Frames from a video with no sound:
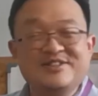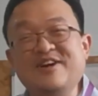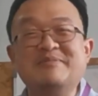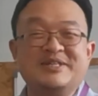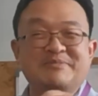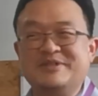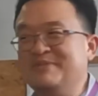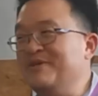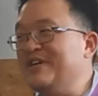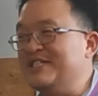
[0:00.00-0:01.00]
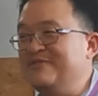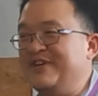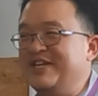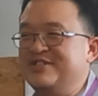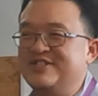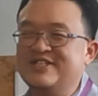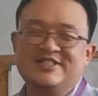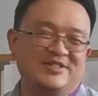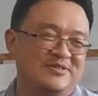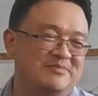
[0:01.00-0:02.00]
talk about the Baltimore classification.
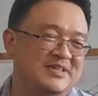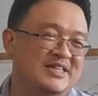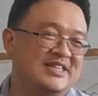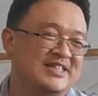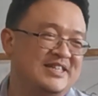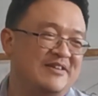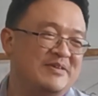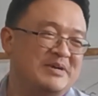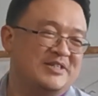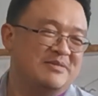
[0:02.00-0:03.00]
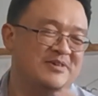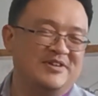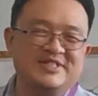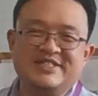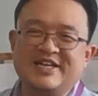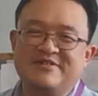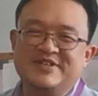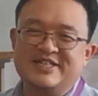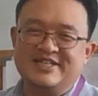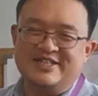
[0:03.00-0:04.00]
So David Baltimore
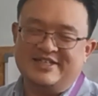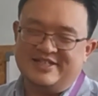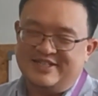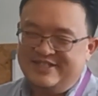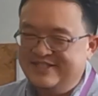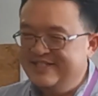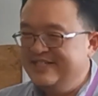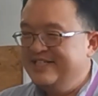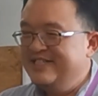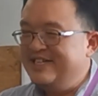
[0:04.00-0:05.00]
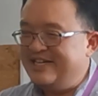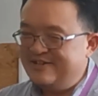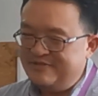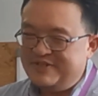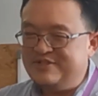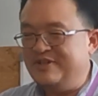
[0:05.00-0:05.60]
discovered reverse